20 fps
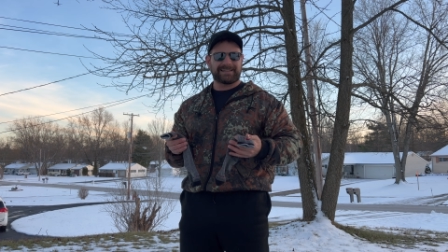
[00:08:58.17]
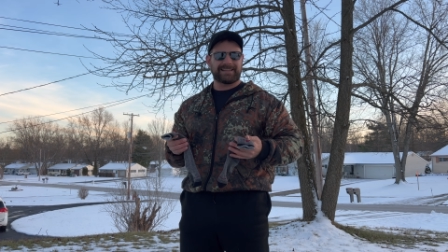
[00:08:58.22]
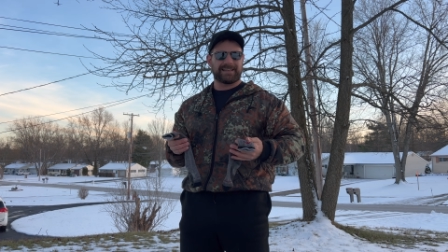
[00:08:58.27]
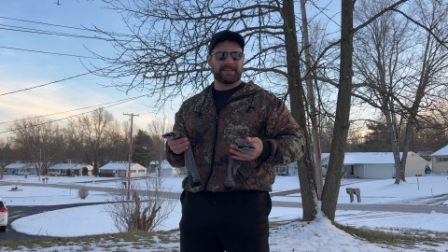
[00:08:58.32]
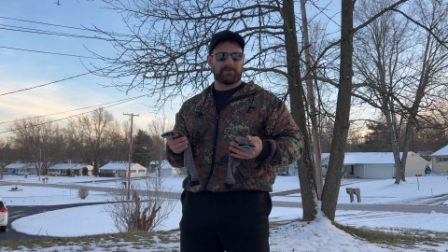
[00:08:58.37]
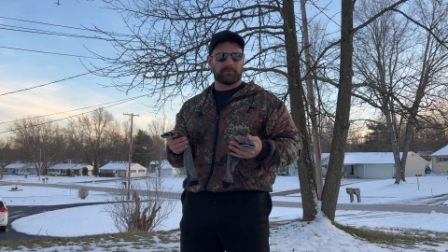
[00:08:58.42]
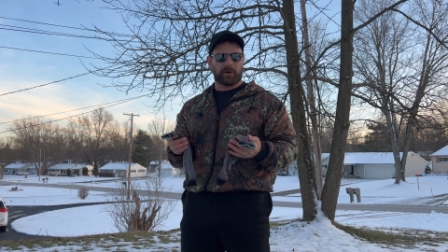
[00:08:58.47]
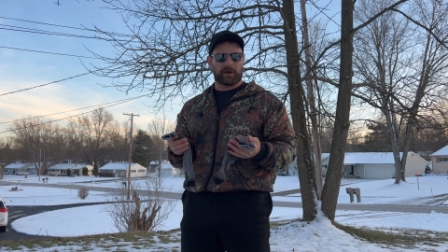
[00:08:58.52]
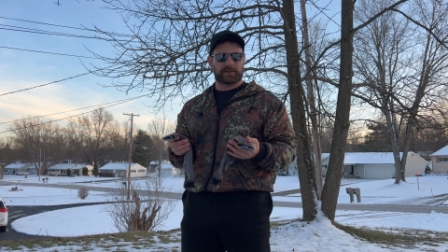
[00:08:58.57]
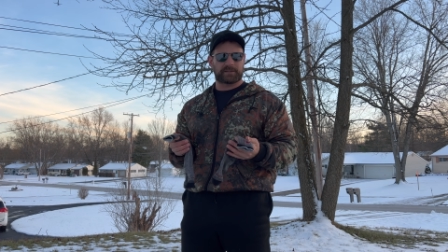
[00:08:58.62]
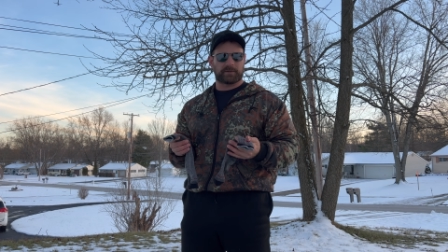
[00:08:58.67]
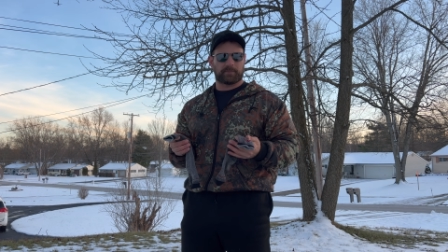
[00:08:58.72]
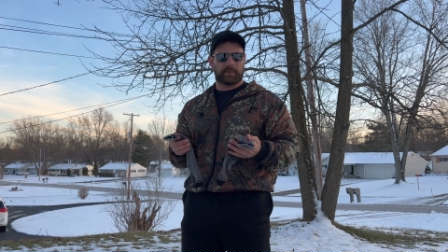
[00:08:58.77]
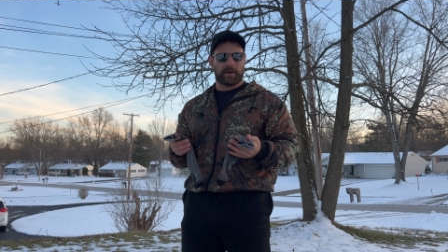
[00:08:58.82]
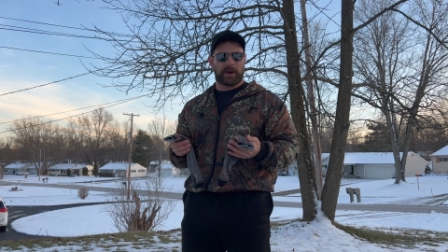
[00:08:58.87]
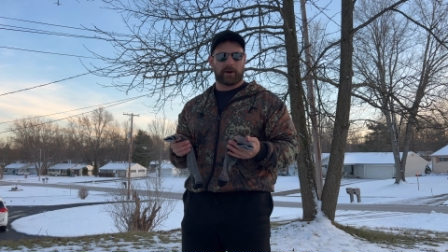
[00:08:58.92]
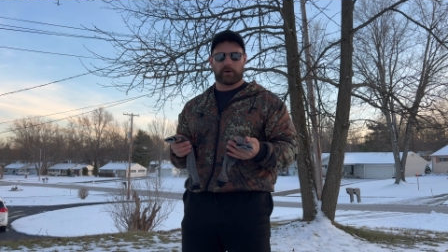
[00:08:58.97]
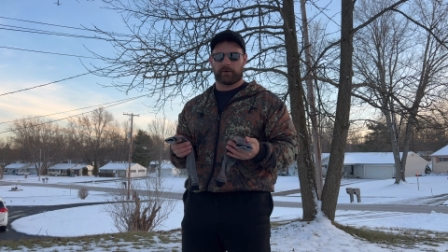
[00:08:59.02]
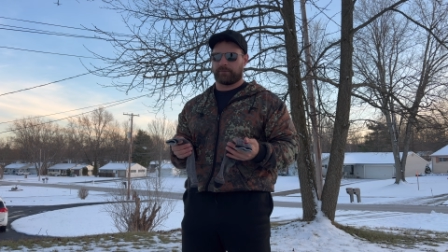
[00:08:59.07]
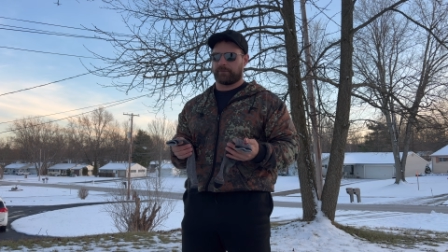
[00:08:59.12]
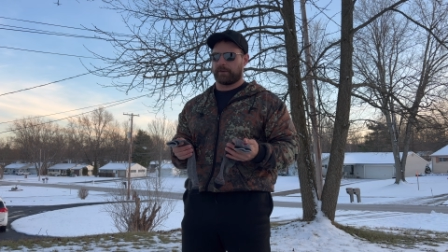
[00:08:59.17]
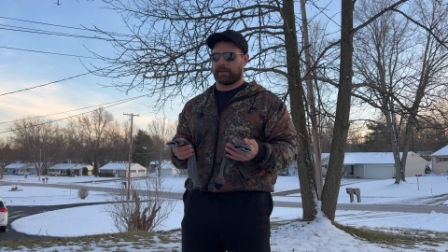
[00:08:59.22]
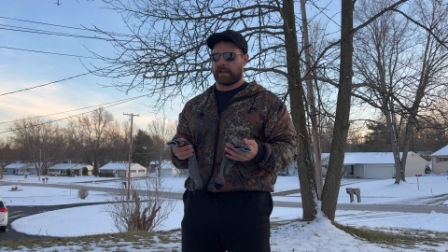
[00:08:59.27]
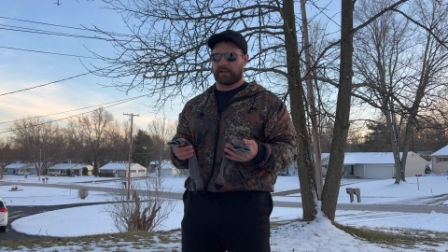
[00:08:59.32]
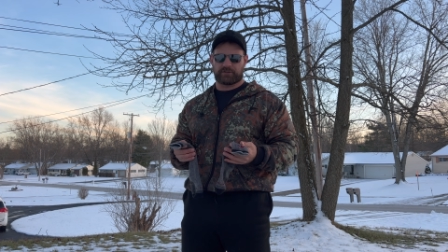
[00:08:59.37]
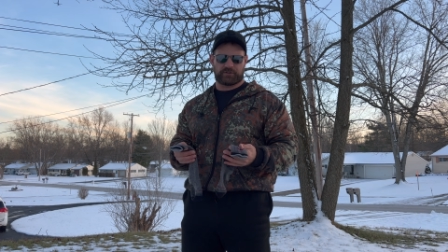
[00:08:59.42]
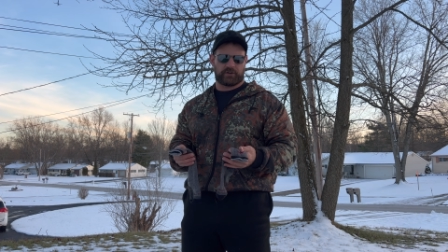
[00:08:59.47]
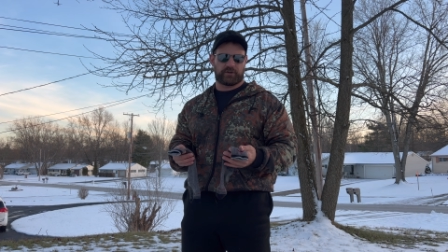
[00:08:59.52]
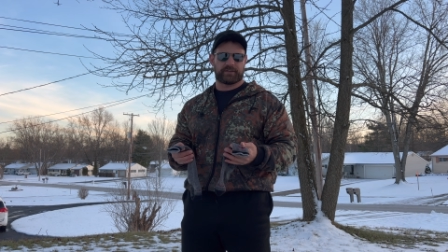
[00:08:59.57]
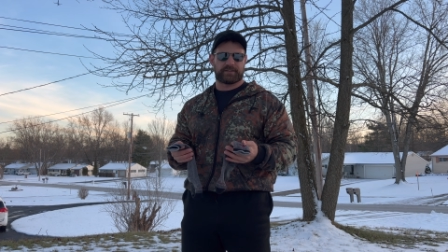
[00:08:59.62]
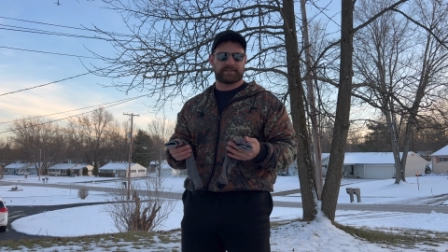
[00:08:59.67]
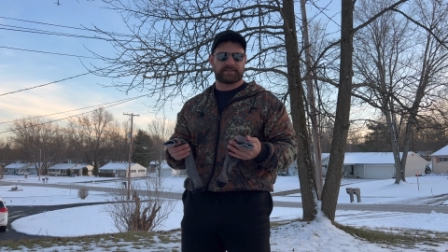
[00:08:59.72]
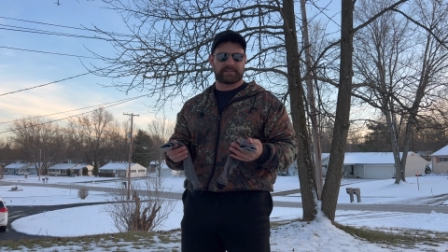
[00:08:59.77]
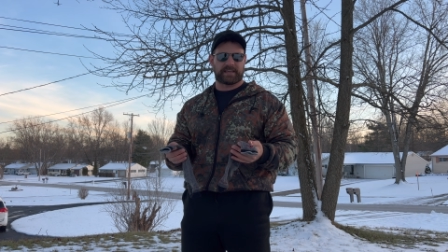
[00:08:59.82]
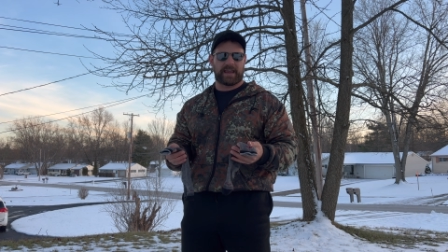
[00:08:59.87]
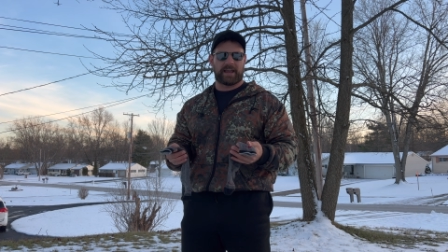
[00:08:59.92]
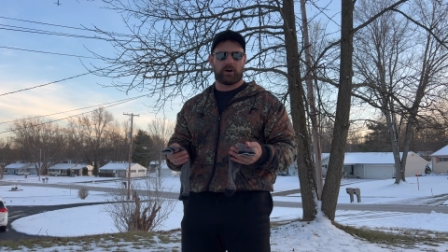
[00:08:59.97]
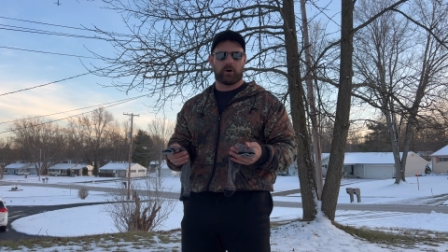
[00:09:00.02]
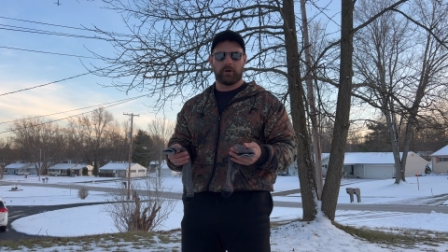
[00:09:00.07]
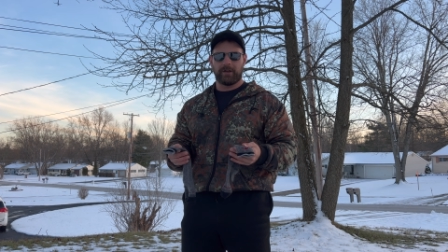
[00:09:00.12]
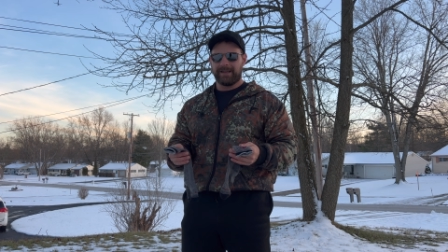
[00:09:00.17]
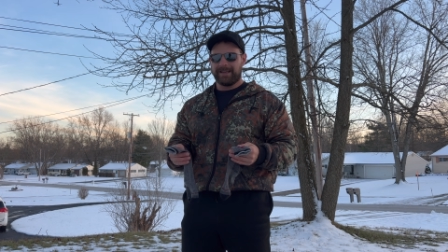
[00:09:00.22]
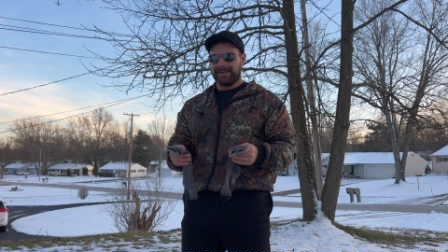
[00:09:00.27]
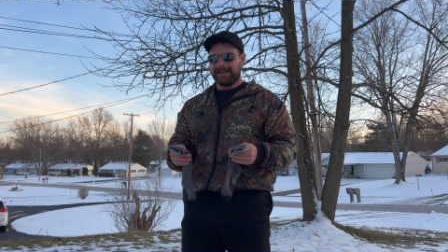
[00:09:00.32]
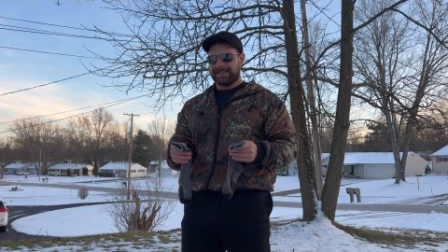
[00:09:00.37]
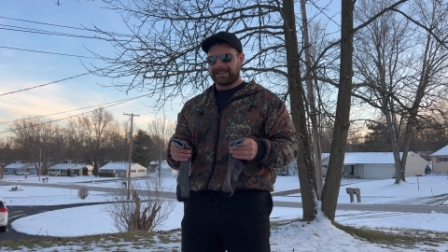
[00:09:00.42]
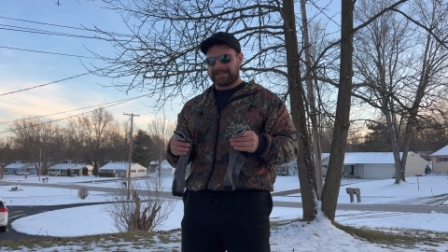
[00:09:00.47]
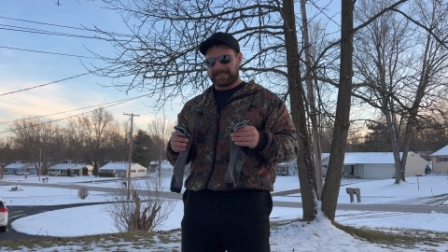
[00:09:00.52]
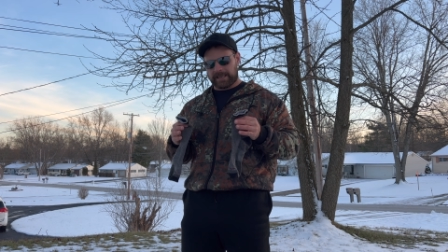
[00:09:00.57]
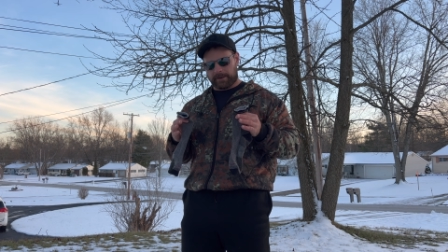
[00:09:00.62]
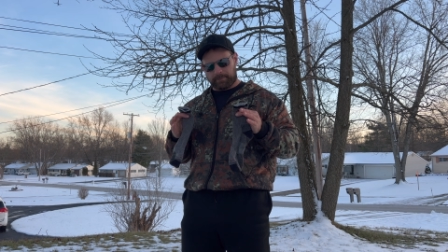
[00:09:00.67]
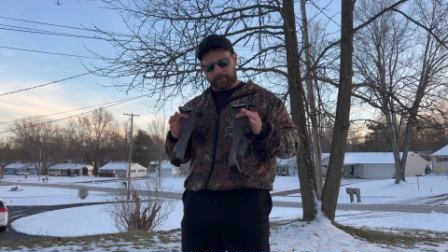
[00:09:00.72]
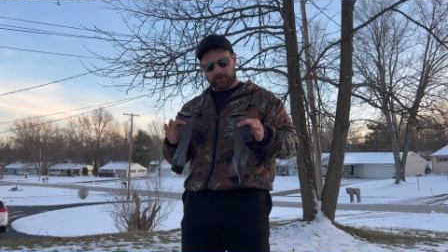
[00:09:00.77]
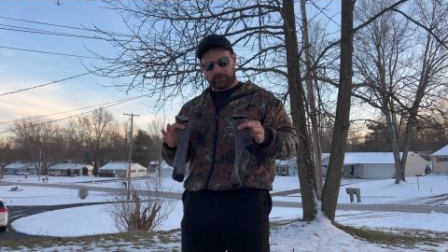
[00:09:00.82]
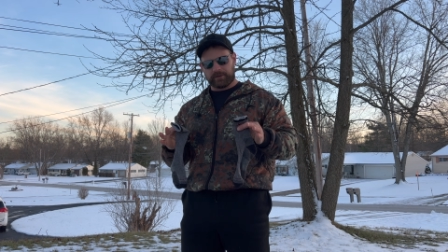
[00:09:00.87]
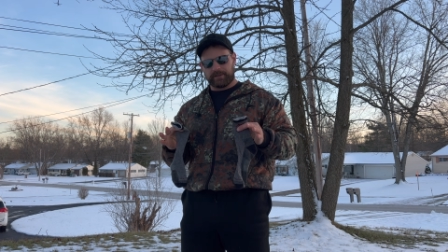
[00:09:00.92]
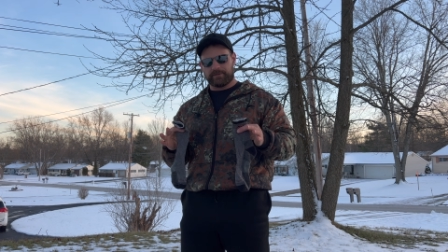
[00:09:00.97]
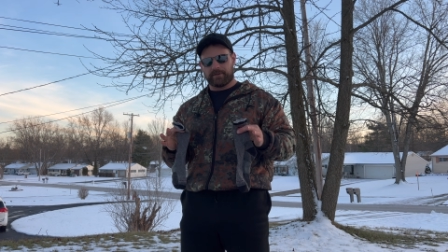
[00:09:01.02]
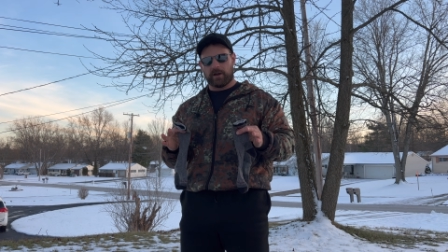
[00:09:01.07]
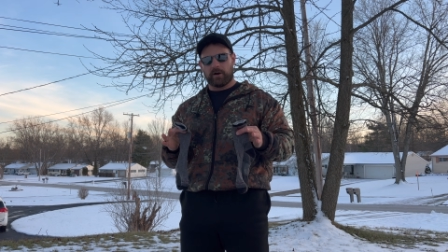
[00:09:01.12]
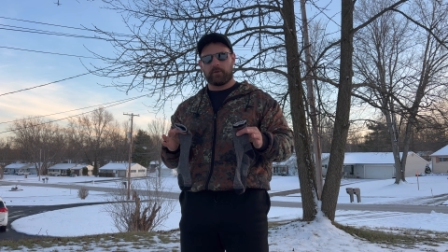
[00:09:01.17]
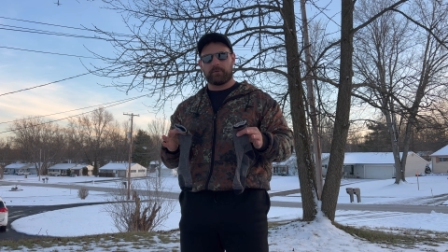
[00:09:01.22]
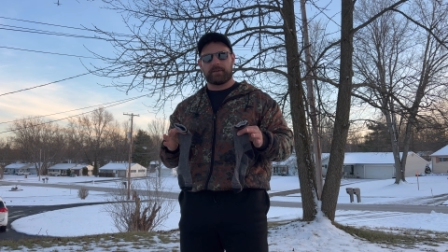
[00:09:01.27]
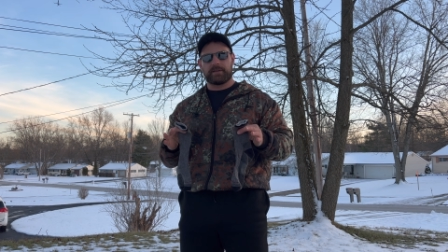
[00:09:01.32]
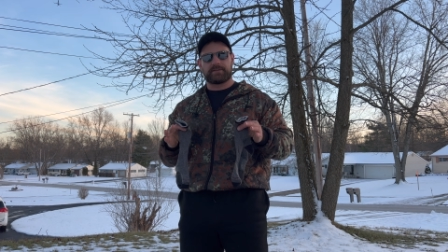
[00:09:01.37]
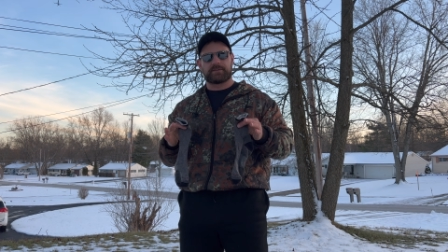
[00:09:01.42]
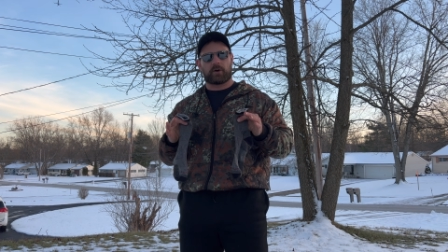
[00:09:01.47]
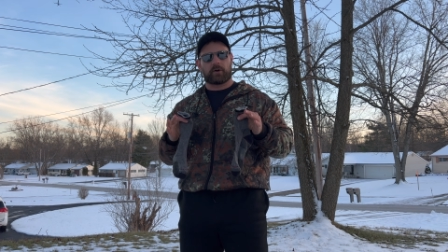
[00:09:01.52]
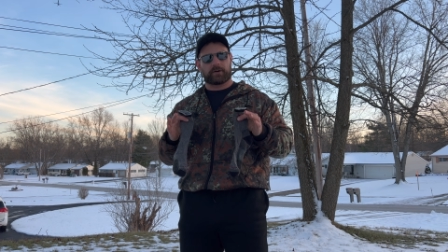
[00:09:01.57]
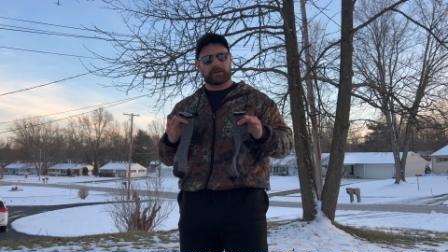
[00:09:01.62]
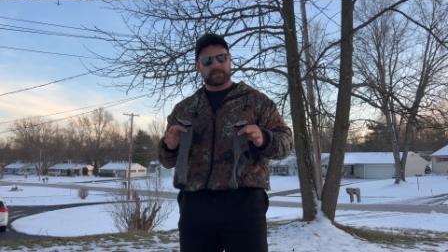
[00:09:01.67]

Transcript: $18 a pair if you catch a good sale. Typically though, these are